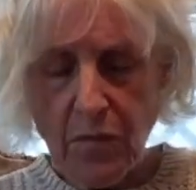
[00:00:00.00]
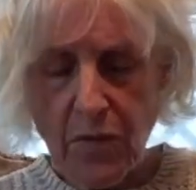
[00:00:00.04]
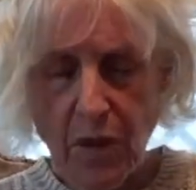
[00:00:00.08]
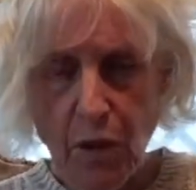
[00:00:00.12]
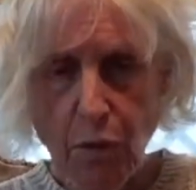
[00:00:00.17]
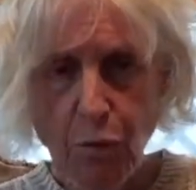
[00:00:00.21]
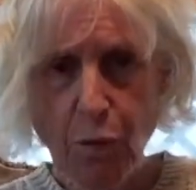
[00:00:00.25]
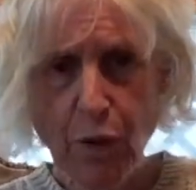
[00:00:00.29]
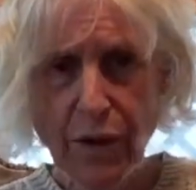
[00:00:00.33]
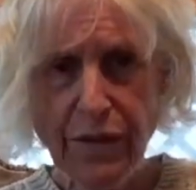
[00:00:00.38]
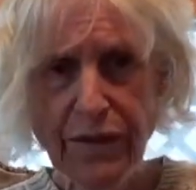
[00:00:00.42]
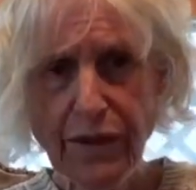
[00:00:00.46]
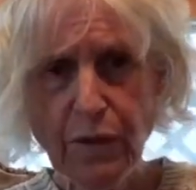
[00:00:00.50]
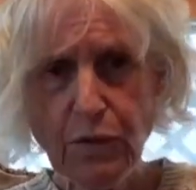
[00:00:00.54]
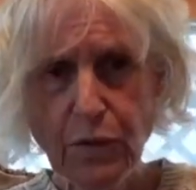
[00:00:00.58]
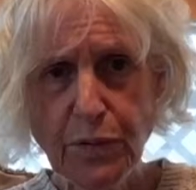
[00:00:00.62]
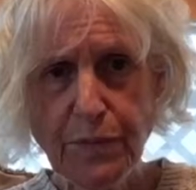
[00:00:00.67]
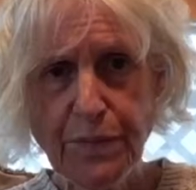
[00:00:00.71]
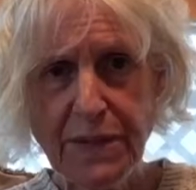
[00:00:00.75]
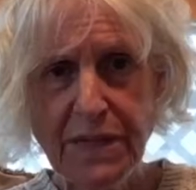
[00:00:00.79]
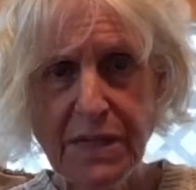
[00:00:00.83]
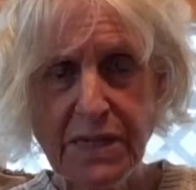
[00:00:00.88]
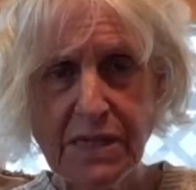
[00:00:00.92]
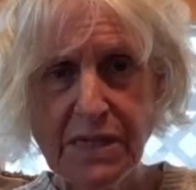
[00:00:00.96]
where there would
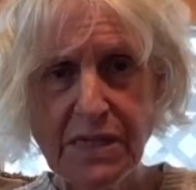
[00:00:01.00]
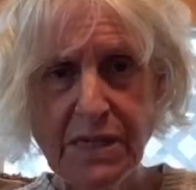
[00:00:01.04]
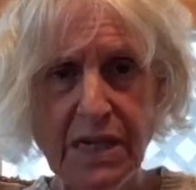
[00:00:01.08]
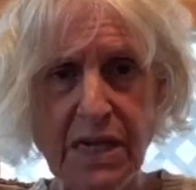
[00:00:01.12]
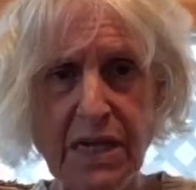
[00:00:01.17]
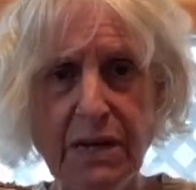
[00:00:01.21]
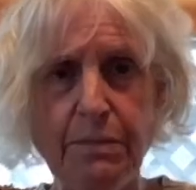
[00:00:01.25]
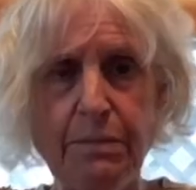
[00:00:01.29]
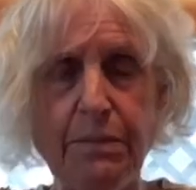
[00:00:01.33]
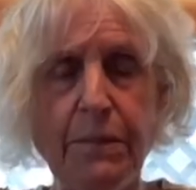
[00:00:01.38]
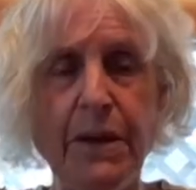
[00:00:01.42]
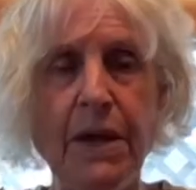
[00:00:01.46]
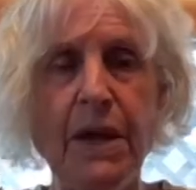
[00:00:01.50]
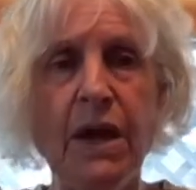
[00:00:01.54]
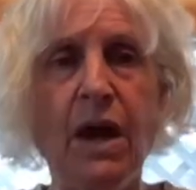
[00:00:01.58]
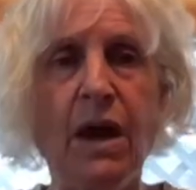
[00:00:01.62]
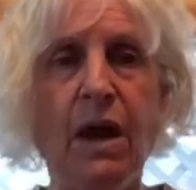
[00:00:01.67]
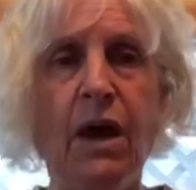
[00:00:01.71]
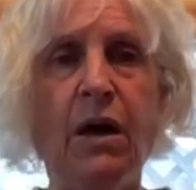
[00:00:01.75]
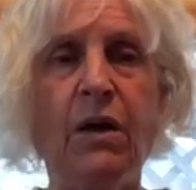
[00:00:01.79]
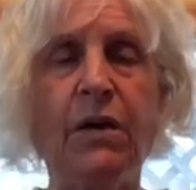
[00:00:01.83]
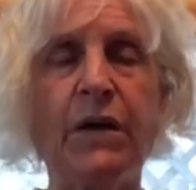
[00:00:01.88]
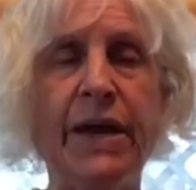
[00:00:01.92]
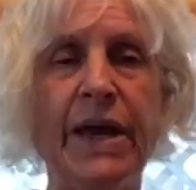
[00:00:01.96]
be a seam.
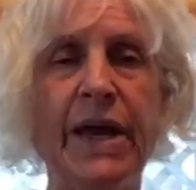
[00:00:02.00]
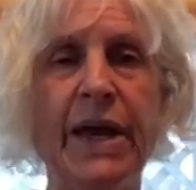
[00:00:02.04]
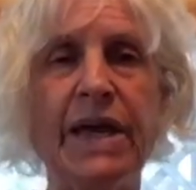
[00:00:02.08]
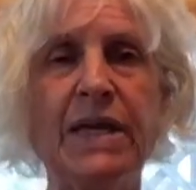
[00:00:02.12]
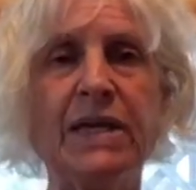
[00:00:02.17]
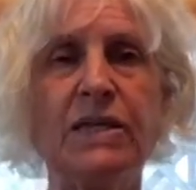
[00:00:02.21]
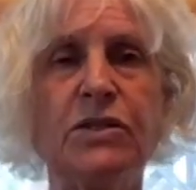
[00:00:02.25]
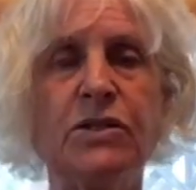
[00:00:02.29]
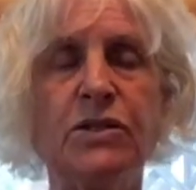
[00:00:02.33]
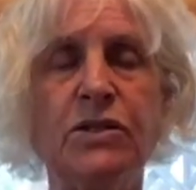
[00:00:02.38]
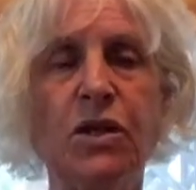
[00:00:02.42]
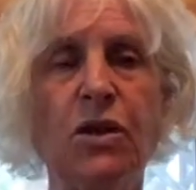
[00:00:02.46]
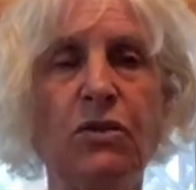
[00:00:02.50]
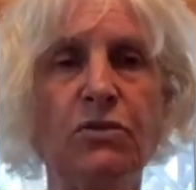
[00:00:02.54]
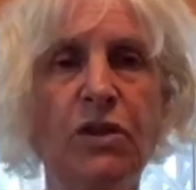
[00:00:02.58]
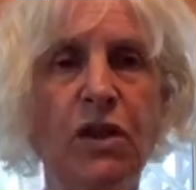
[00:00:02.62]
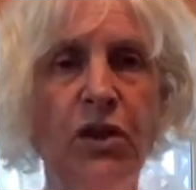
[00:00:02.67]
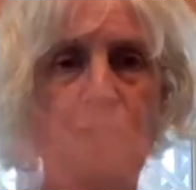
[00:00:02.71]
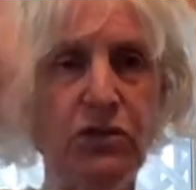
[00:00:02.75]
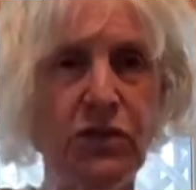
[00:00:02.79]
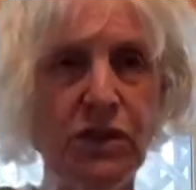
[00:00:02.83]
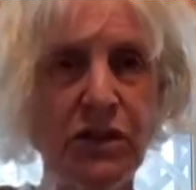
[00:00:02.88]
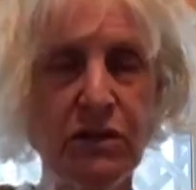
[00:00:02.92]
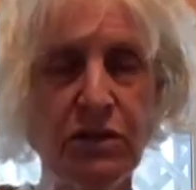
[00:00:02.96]
Okay, so
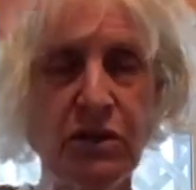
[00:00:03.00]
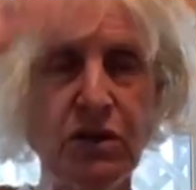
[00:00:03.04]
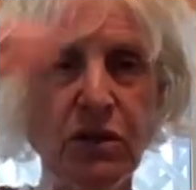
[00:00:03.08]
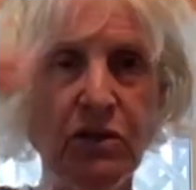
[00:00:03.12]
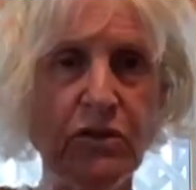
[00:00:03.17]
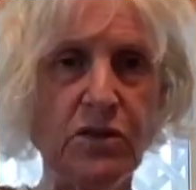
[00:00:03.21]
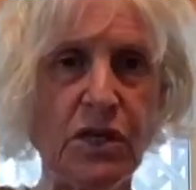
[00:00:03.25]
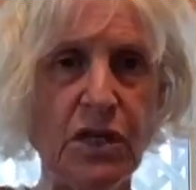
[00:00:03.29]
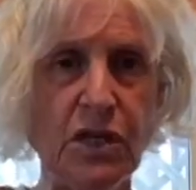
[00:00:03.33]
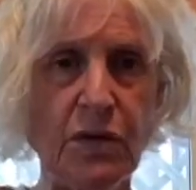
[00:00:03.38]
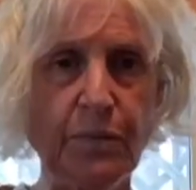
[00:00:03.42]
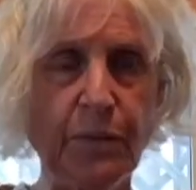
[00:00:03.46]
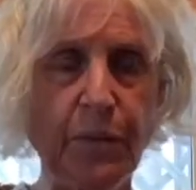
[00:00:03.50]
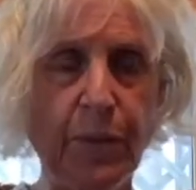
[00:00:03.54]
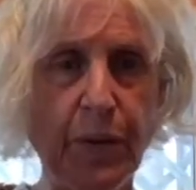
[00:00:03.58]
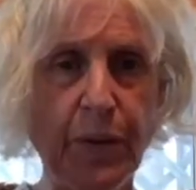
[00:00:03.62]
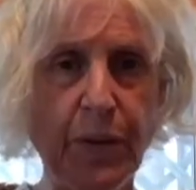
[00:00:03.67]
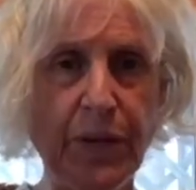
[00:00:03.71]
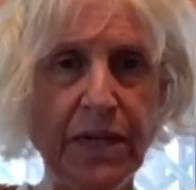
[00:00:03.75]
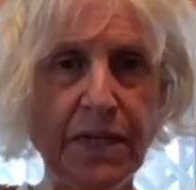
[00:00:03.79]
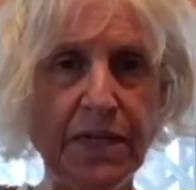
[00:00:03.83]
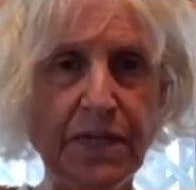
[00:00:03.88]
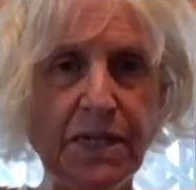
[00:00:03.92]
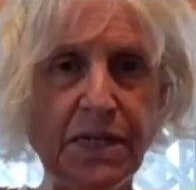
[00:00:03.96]
those are the
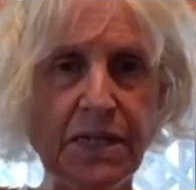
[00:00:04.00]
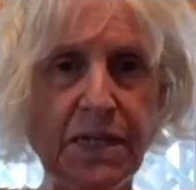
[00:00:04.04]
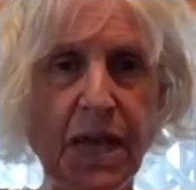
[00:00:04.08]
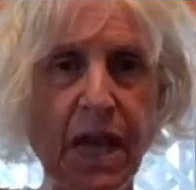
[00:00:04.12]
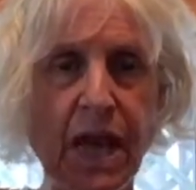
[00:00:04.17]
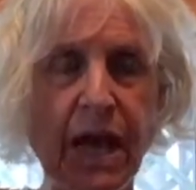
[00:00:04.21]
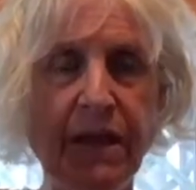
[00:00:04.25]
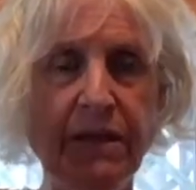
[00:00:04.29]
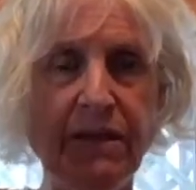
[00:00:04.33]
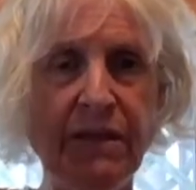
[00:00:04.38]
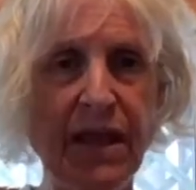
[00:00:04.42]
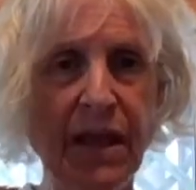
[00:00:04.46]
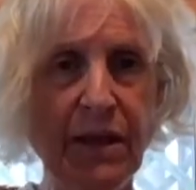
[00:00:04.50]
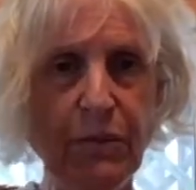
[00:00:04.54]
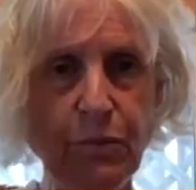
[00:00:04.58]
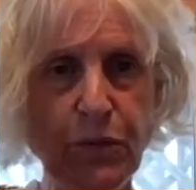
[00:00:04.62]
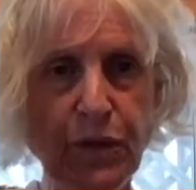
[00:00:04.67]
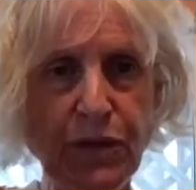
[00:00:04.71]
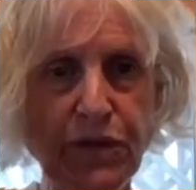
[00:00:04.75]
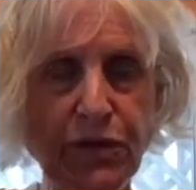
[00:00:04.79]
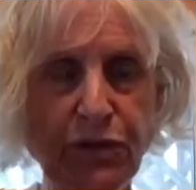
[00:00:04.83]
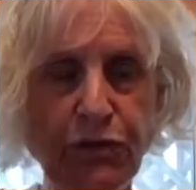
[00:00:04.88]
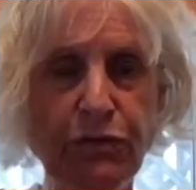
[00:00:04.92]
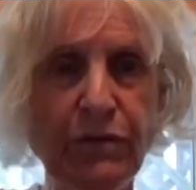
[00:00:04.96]
points, and then we
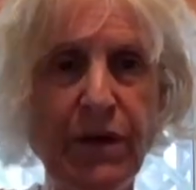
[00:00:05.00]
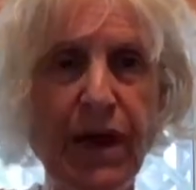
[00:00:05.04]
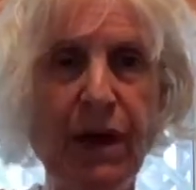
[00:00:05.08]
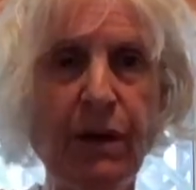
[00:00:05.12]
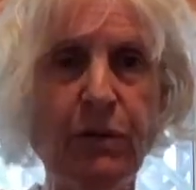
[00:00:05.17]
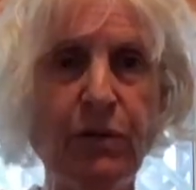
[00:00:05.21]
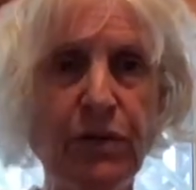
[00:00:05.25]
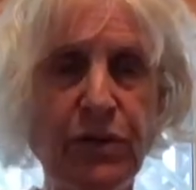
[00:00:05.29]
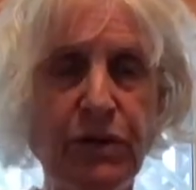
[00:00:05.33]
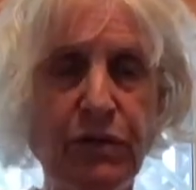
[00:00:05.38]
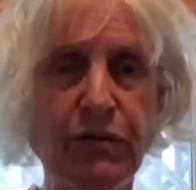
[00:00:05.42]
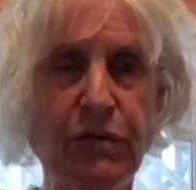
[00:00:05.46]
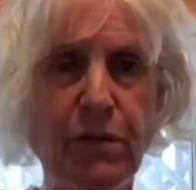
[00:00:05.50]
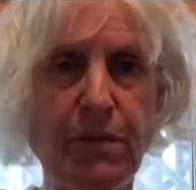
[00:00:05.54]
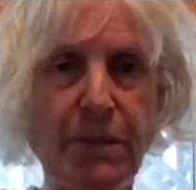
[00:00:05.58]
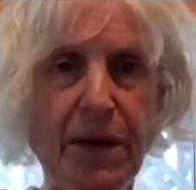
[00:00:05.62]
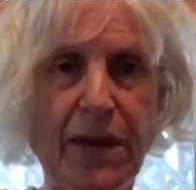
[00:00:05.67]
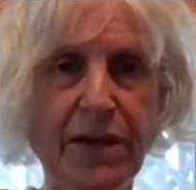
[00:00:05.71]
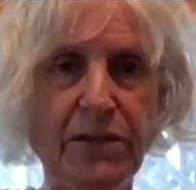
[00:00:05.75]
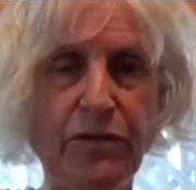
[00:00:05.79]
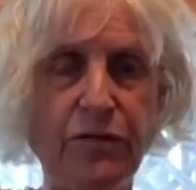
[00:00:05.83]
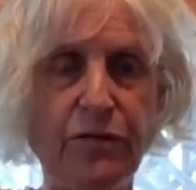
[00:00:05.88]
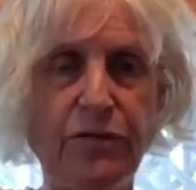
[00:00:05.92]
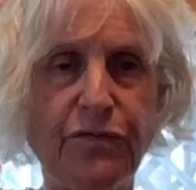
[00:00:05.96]
do that with a
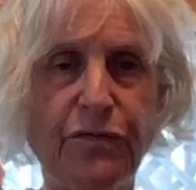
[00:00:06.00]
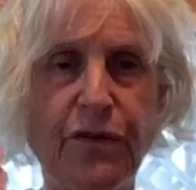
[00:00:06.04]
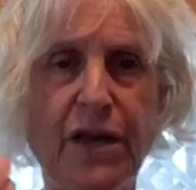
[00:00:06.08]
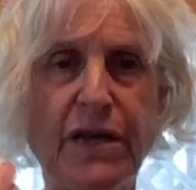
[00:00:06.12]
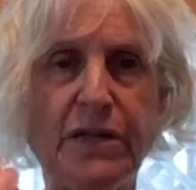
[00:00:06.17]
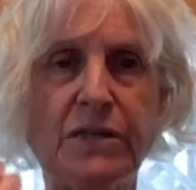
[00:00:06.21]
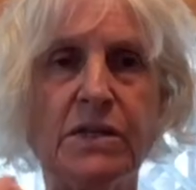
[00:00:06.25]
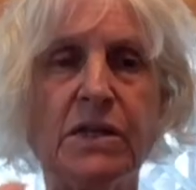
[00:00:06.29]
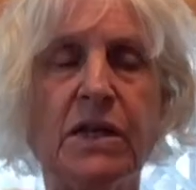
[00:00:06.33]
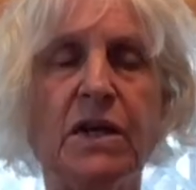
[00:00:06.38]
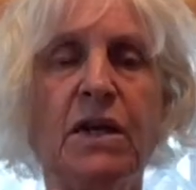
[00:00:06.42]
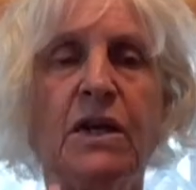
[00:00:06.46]
reminder phrase.